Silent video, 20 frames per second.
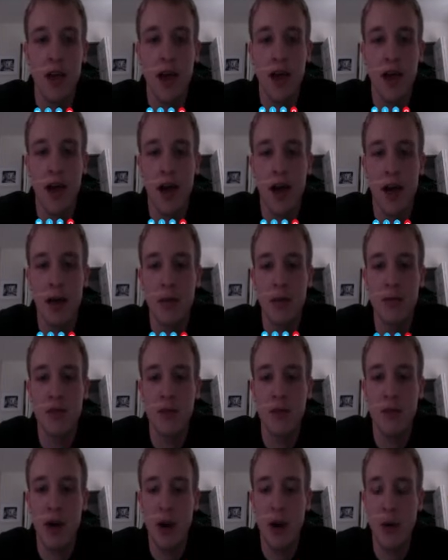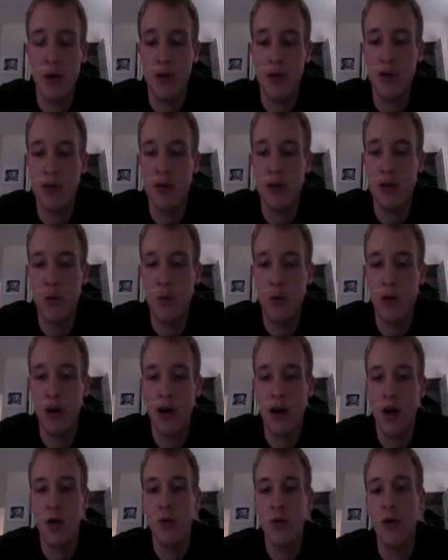to power through your
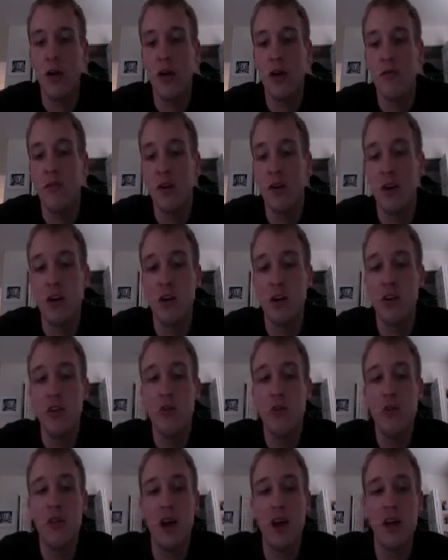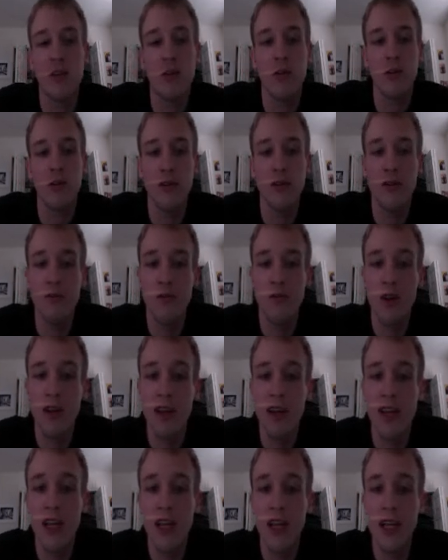workout. If you're going to do that, though, you
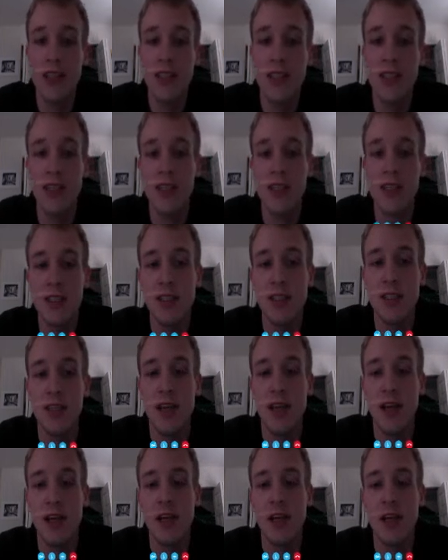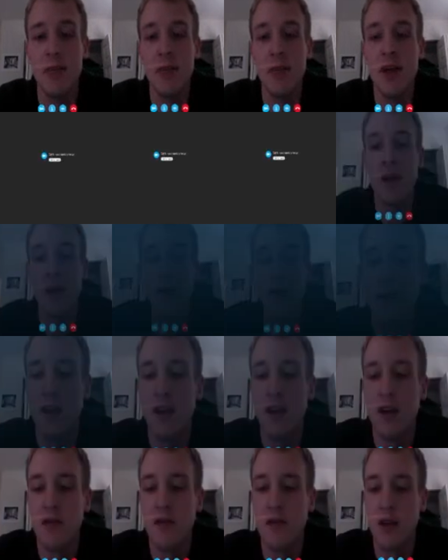really need 60 to 90 minutes
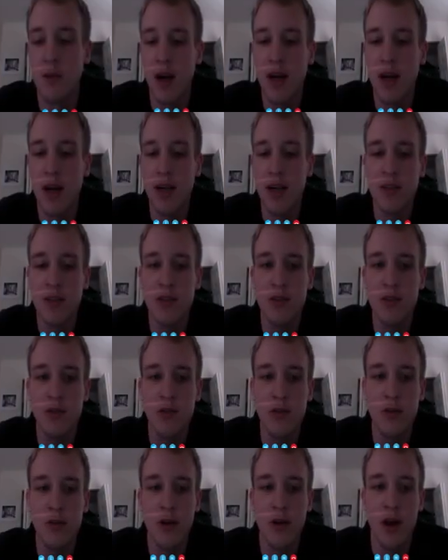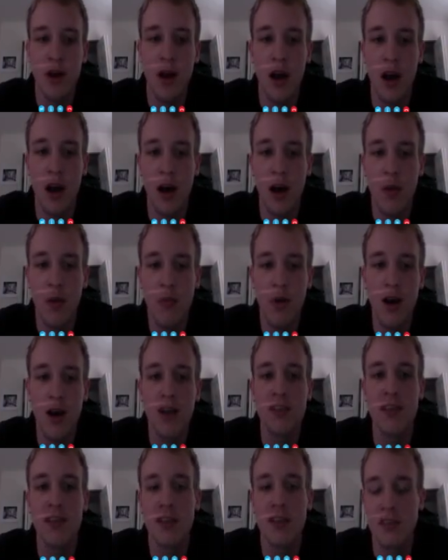for your body to
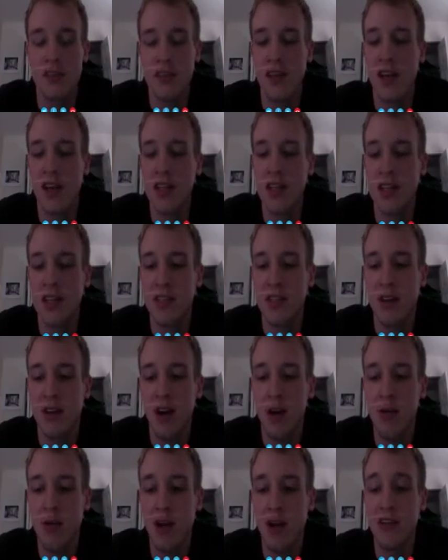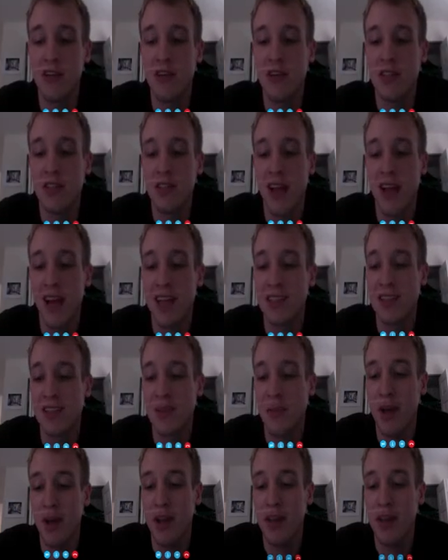process and digest the carbohydrates to actually
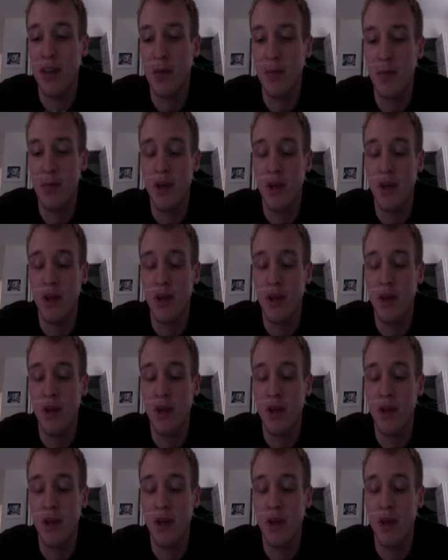make them